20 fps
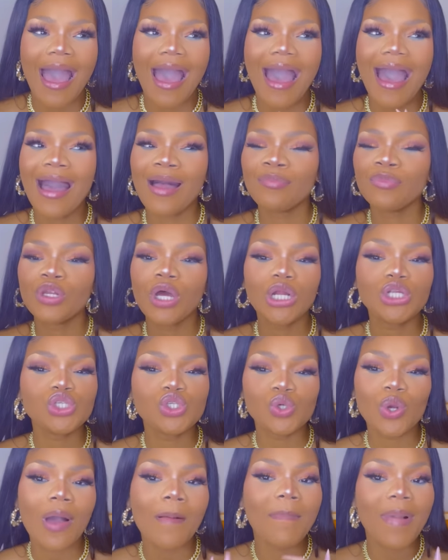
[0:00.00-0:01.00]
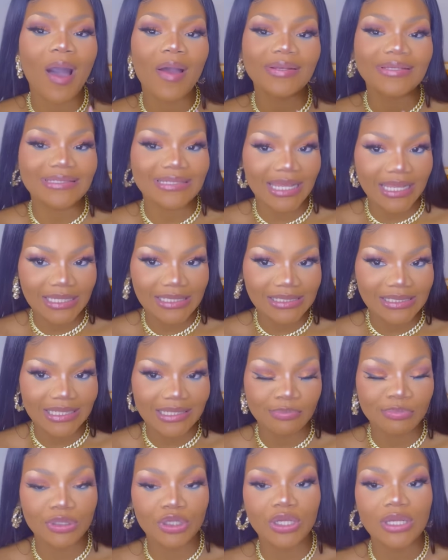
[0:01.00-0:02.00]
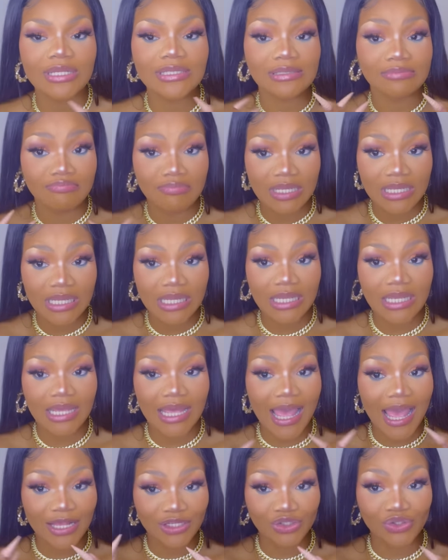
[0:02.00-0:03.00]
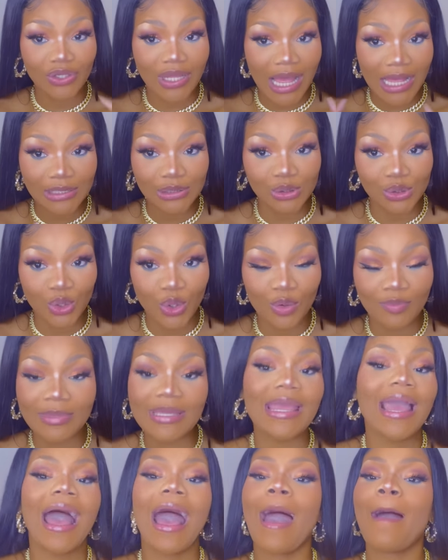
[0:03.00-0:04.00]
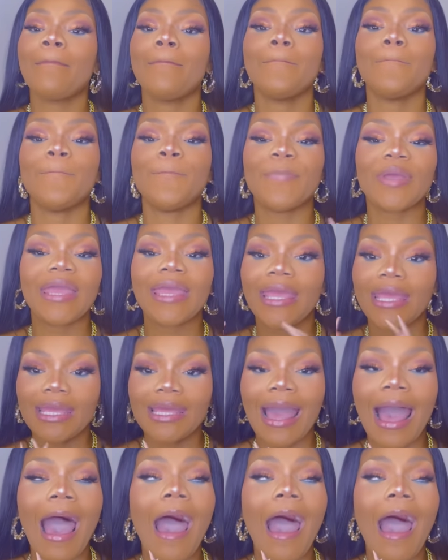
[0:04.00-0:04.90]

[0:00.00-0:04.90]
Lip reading: I'm not sure about dainty because me, as you guys know me, I'm big.